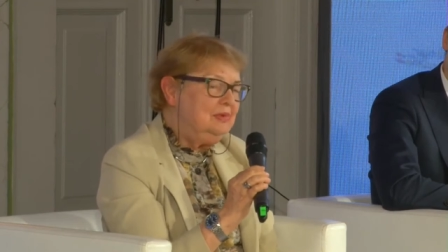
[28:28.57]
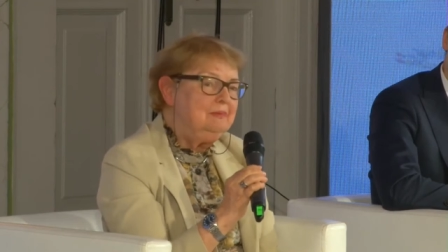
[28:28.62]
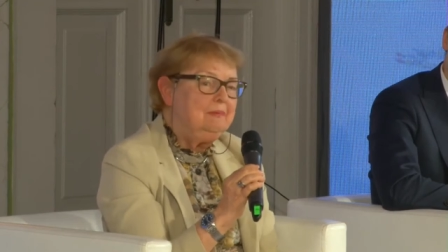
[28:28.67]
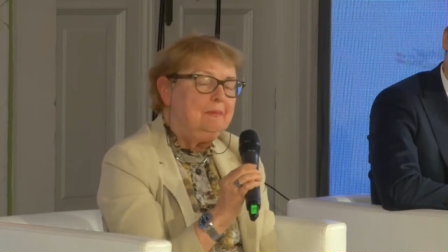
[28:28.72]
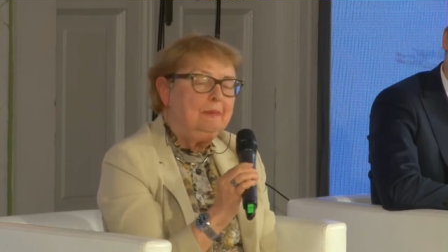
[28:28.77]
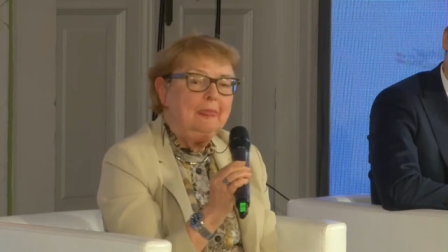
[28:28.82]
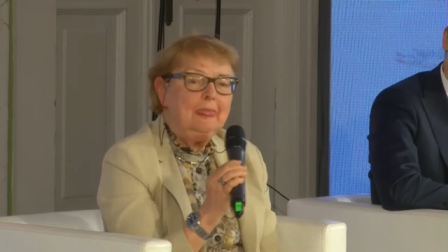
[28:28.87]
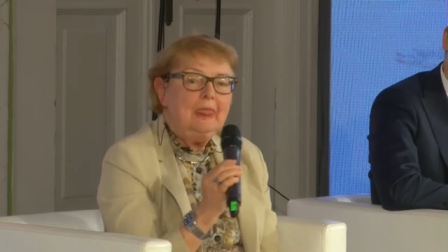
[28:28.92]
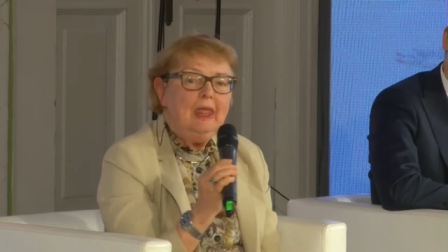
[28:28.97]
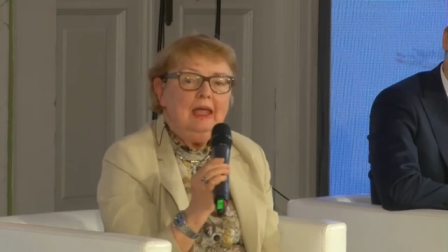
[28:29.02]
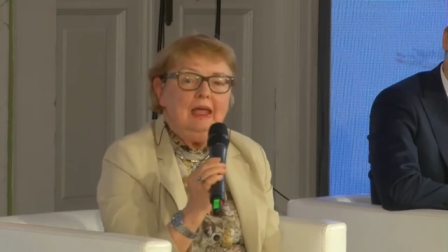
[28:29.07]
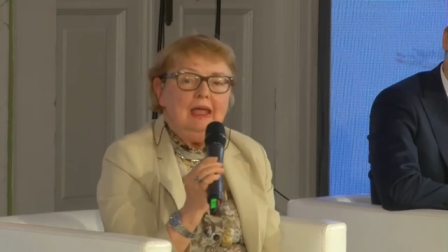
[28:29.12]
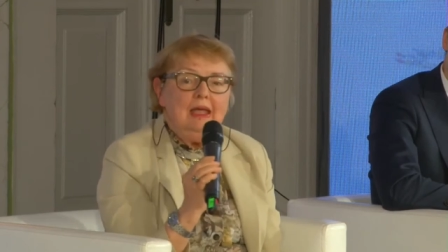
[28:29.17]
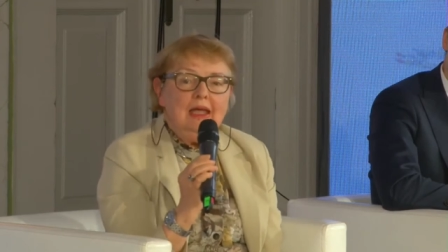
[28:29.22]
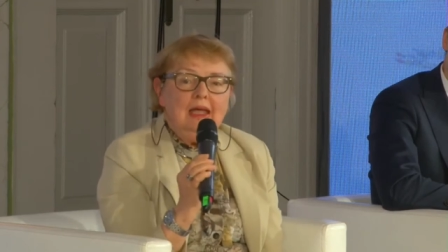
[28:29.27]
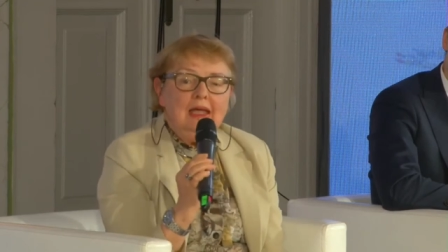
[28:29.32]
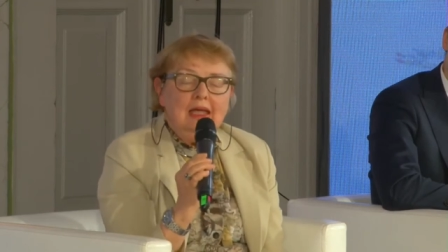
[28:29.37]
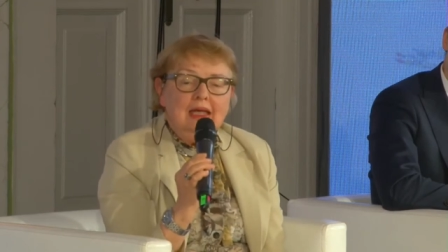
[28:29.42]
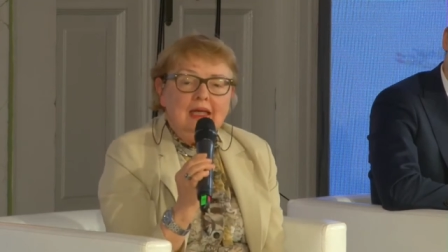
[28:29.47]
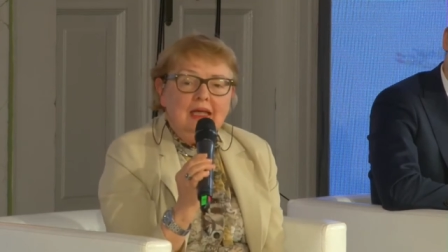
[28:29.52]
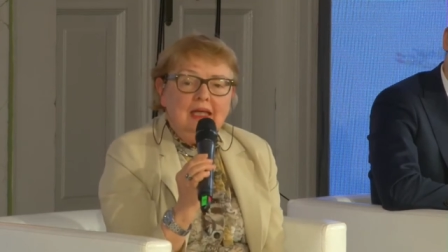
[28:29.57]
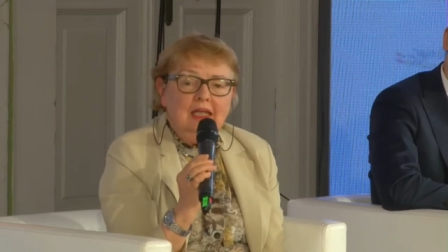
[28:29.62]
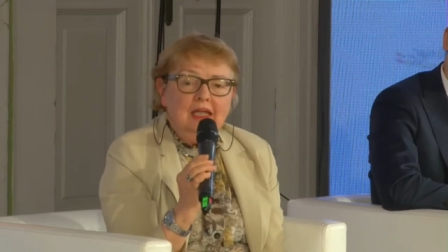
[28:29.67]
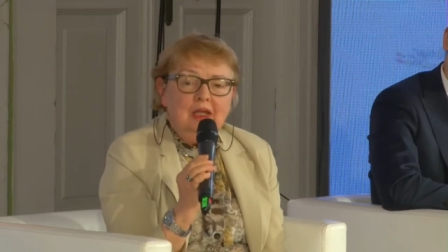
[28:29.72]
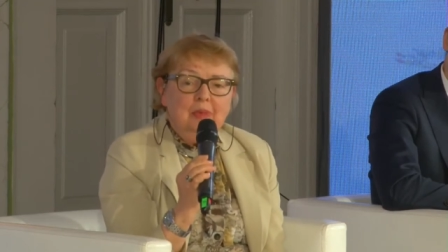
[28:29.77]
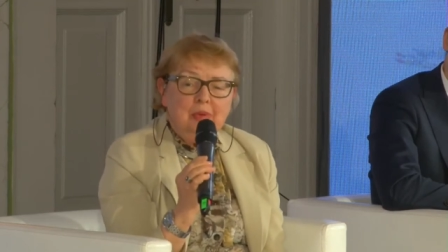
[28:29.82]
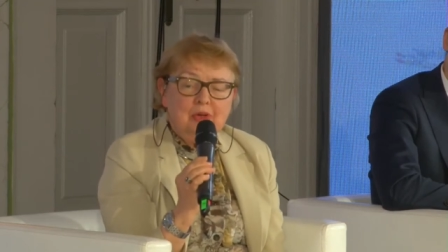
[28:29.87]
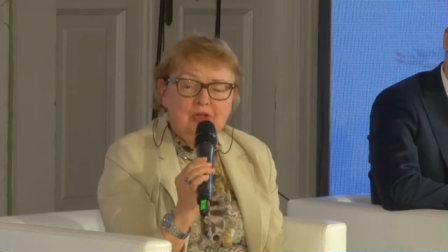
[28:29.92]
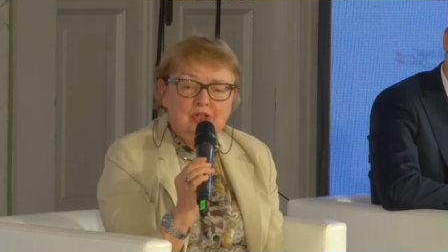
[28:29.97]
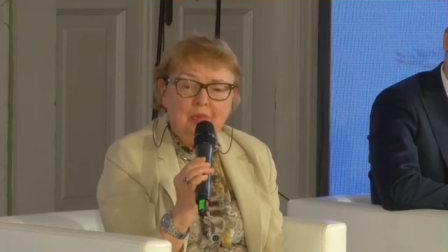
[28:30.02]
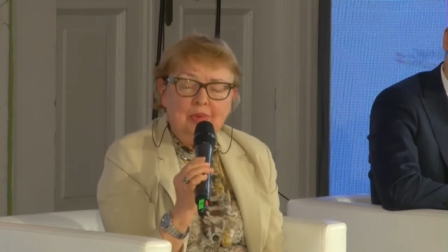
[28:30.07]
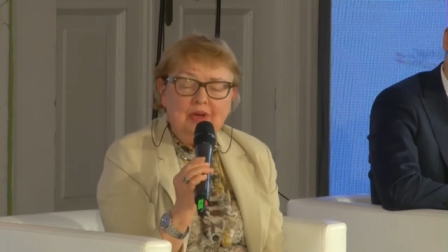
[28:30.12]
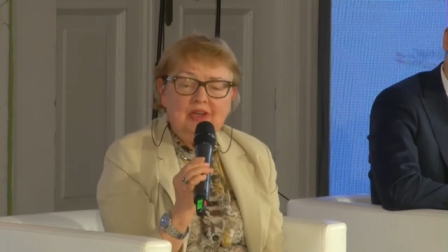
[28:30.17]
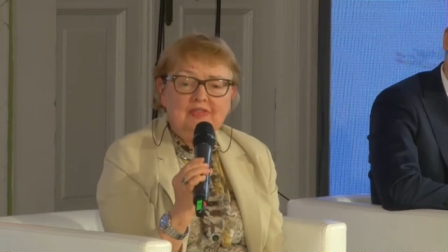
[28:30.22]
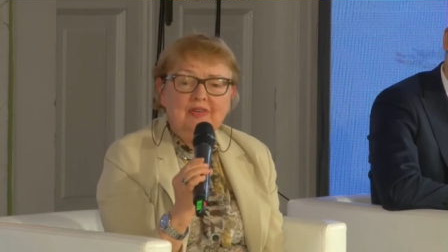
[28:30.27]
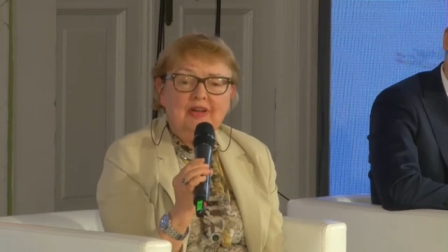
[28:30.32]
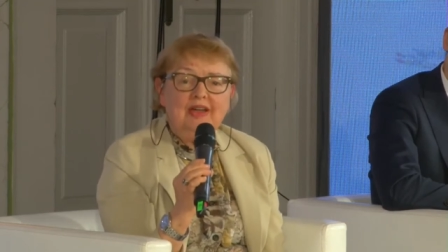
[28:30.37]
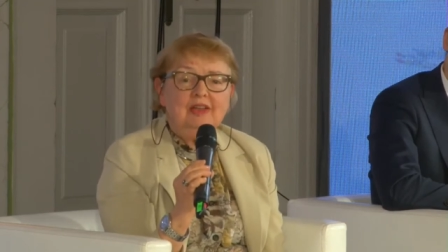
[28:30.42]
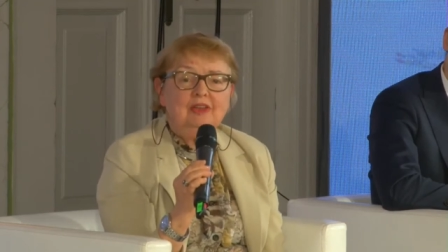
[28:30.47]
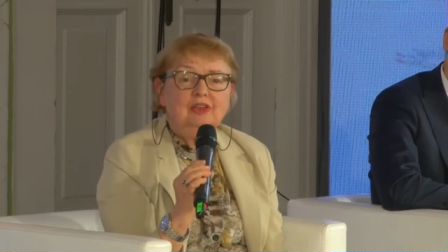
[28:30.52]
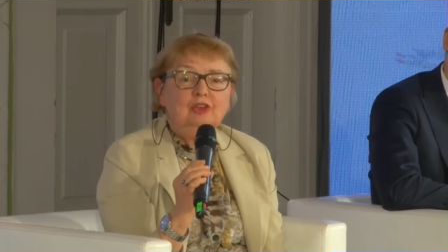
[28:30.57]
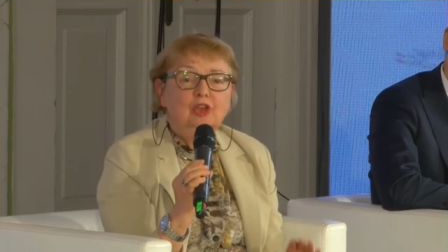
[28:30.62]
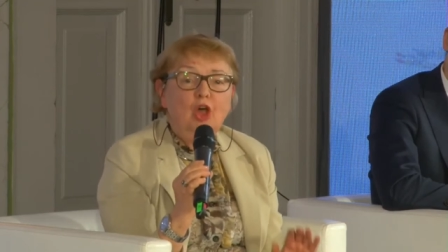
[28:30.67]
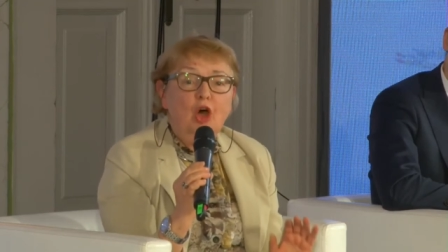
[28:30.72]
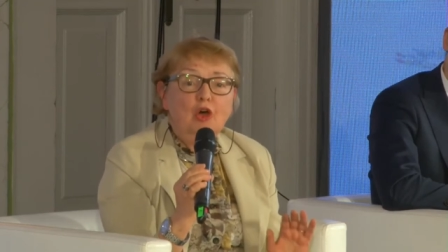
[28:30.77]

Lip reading: should be governed by a different set of rules.